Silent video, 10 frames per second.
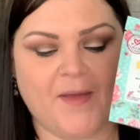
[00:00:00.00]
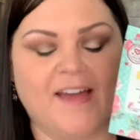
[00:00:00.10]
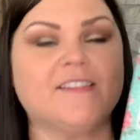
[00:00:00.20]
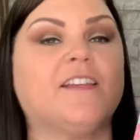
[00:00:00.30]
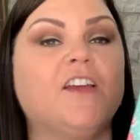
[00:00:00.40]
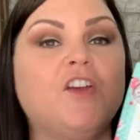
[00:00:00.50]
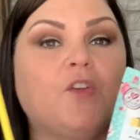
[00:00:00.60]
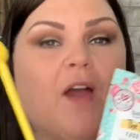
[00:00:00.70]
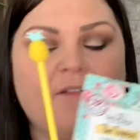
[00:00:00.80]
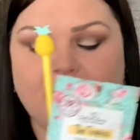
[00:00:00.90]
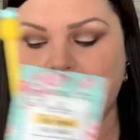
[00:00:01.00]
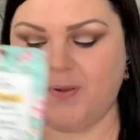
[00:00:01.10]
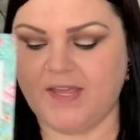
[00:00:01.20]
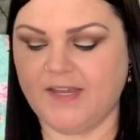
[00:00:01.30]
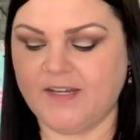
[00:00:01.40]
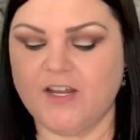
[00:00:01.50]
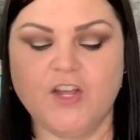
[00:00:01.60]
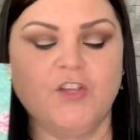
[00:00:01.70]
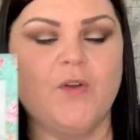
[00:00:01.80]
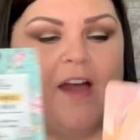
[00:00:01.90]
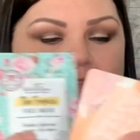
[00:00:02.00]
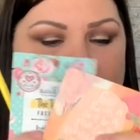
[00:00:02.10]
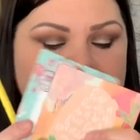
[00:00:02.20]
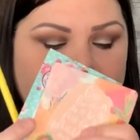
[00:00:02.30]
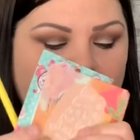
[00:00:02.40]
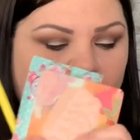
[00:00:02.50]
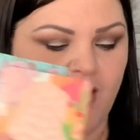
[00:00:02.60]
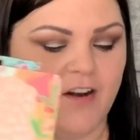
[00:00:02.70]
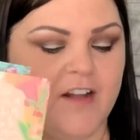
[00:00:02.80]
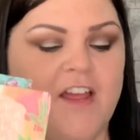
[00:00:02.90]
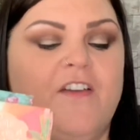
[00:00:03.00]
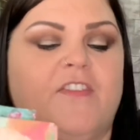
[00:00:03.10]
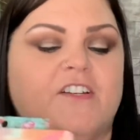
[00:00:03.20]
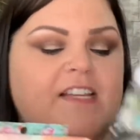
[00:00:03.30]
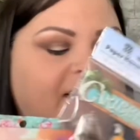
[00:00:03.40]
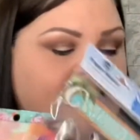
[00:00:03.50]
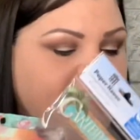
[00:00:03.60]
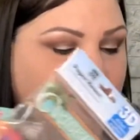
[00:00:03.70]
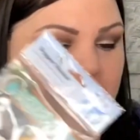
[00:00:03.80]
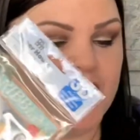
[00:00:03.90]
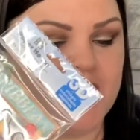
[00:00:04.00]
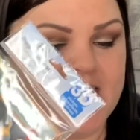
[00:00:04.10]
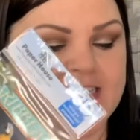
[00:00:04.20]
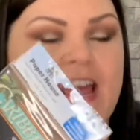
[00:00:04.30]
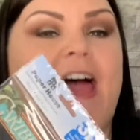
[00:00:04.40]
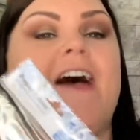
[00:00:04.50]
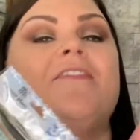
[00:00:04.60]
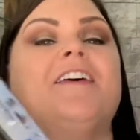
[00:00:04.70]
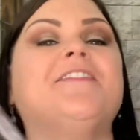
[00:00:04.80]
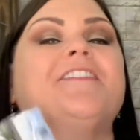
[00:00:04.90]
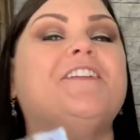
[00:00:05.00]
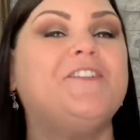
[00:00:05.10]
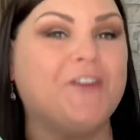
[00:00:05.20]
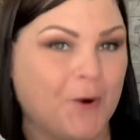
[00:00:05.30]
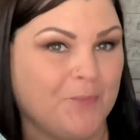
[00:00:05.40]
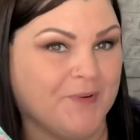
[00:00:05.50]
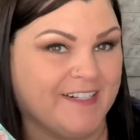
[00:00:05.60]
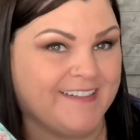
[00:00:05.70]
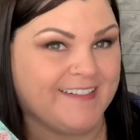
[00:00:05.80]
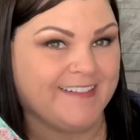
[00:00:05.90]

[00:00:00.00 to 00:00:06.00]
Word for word: mask, you have the pin, you have this card, there's a sticker sheet, and then the notebook.